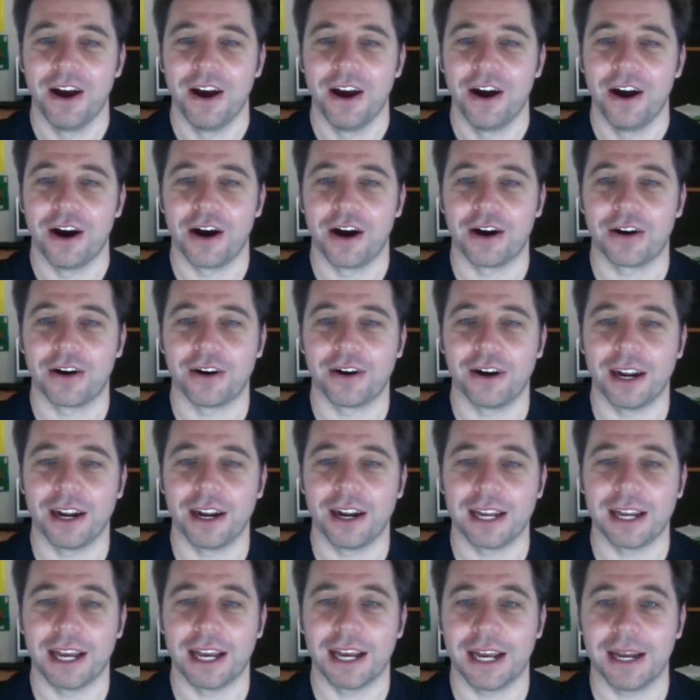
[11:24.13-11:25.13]
All
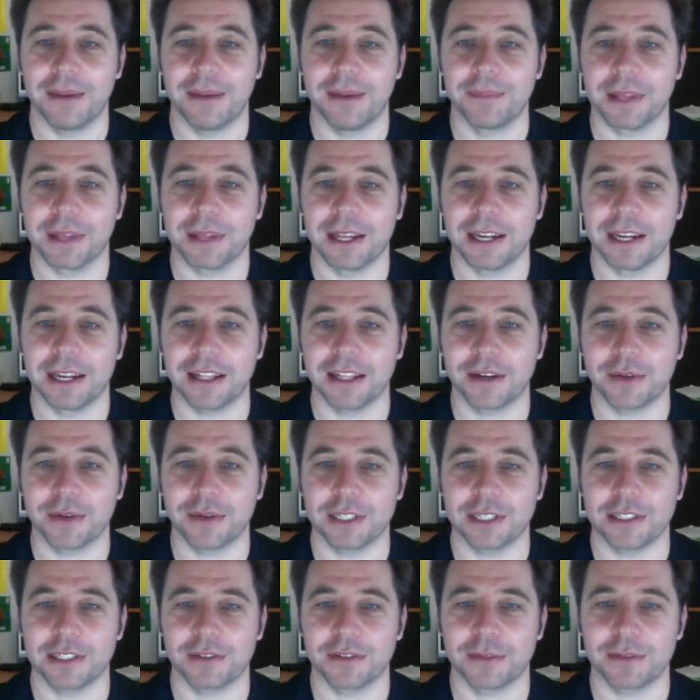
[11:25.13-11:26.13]
right, another
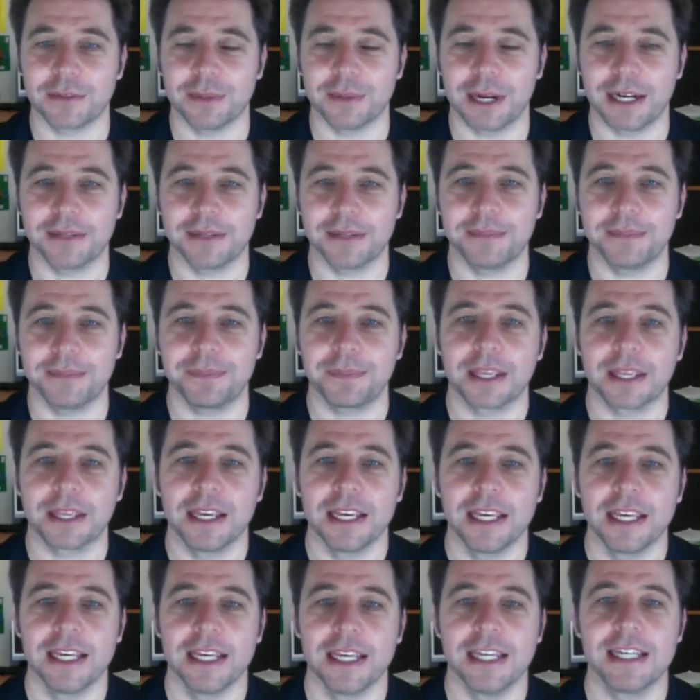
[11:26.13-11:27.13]
question from Arnab
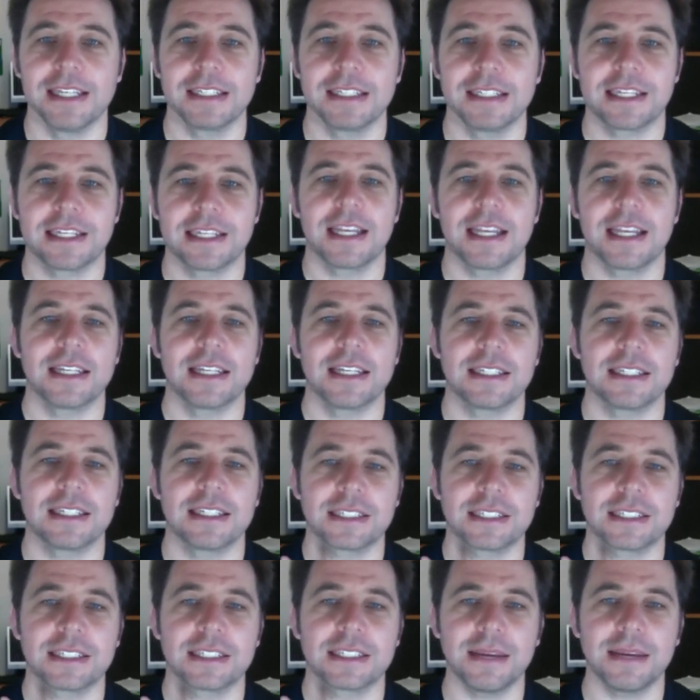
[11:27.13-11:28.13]
is,
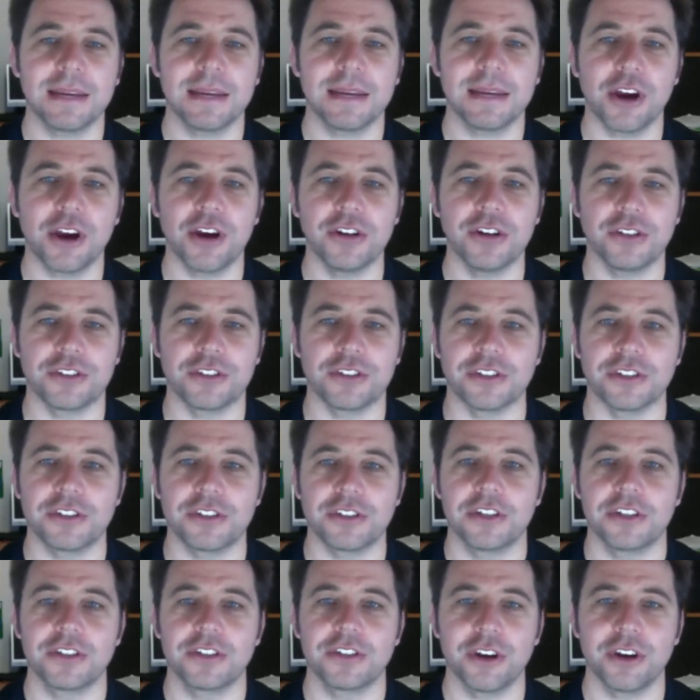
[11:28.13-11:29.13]
some
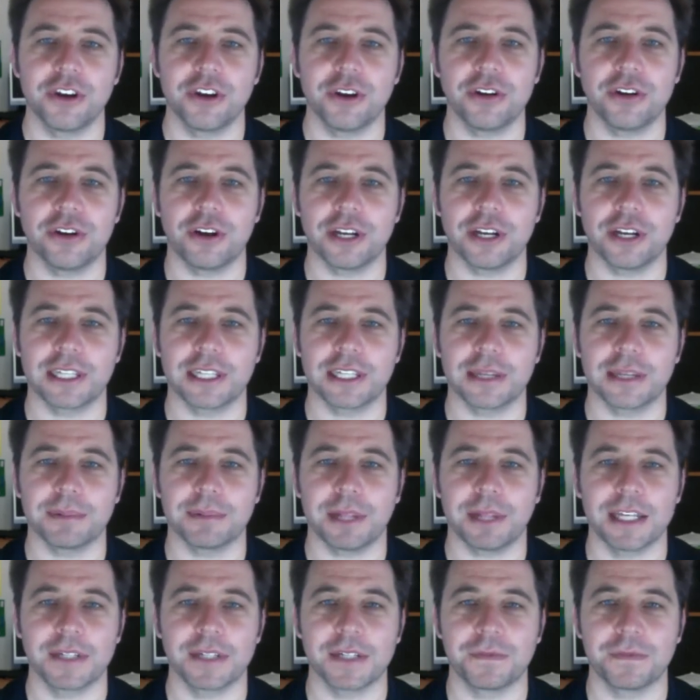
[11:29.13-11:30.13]
coaches don't like their
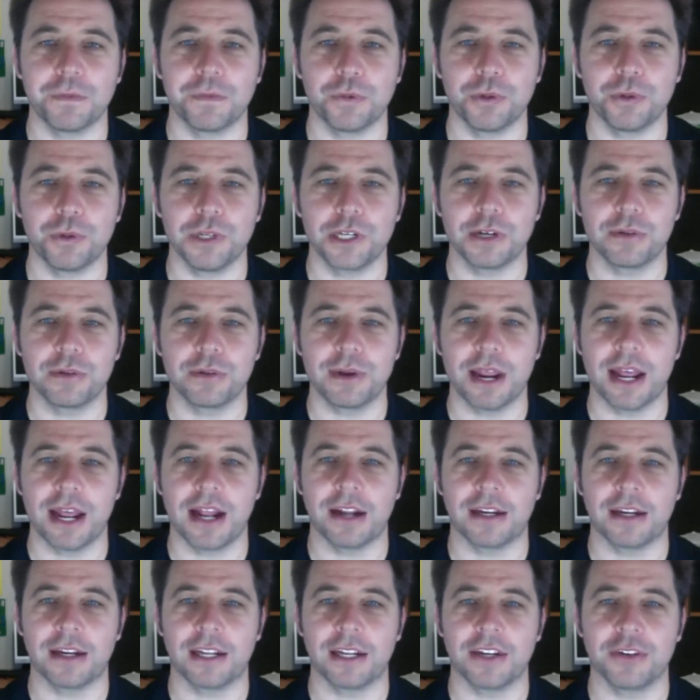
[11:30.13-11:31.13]
players fooling
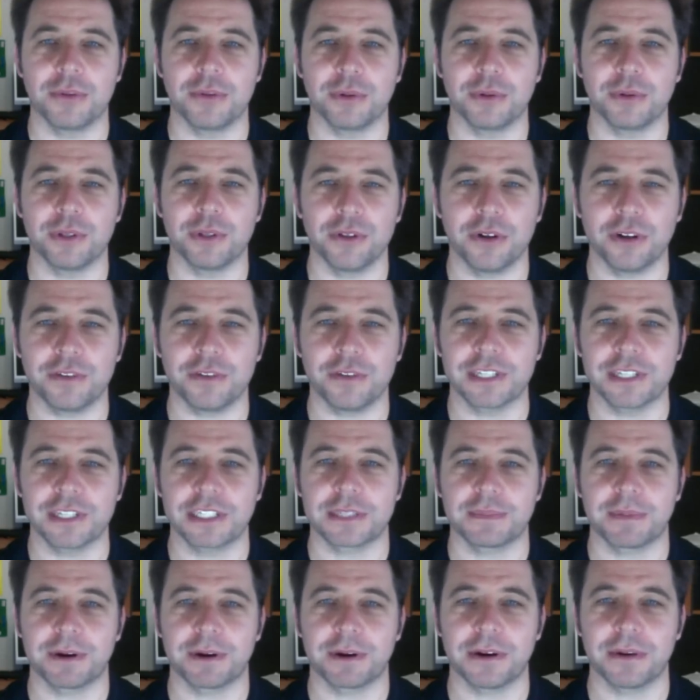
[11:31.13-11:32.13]
around and do a lot of
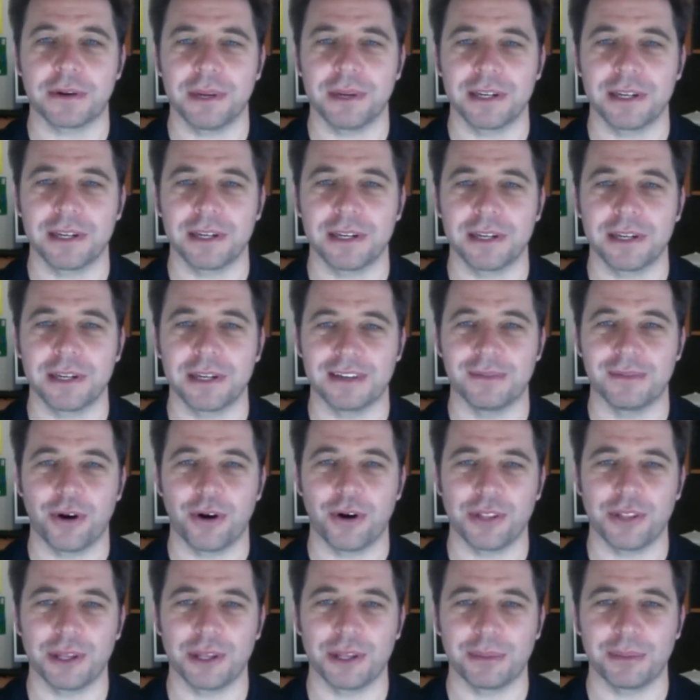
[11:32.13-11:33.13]
experimenting
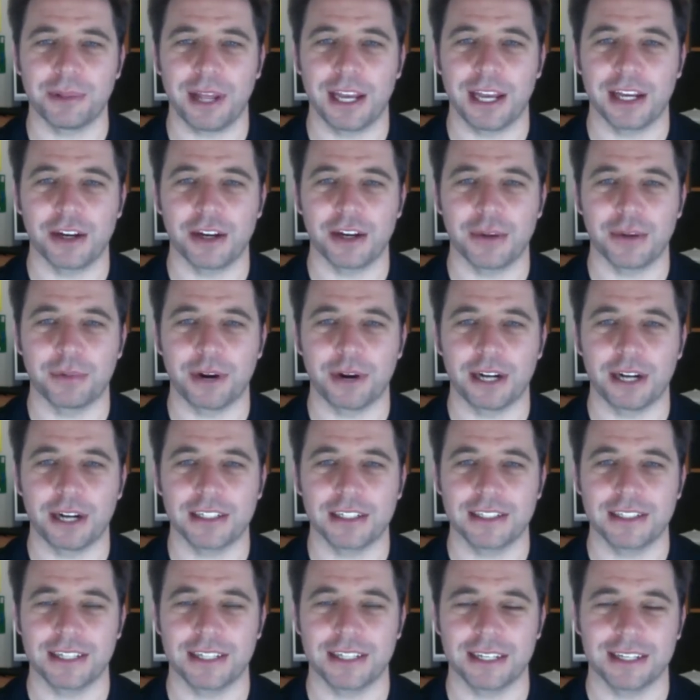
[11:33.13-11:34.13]
while they're playing or
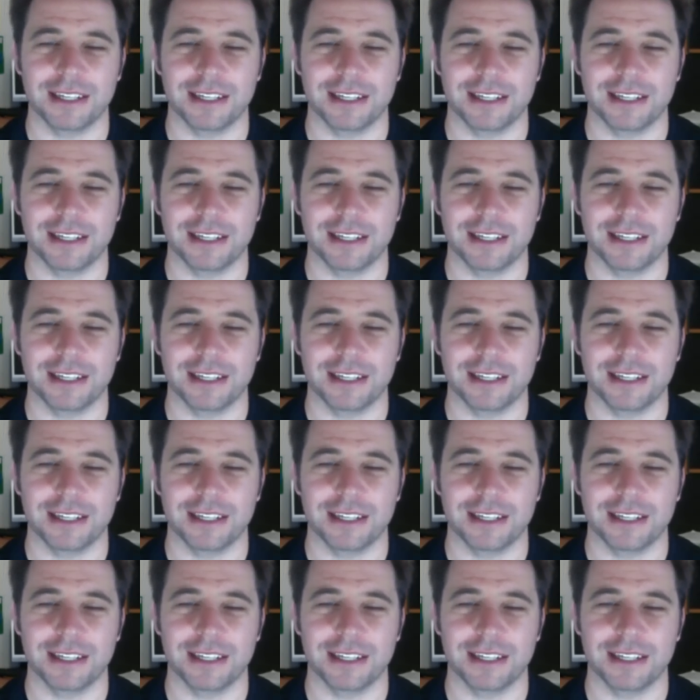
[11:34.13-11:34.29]
practicing.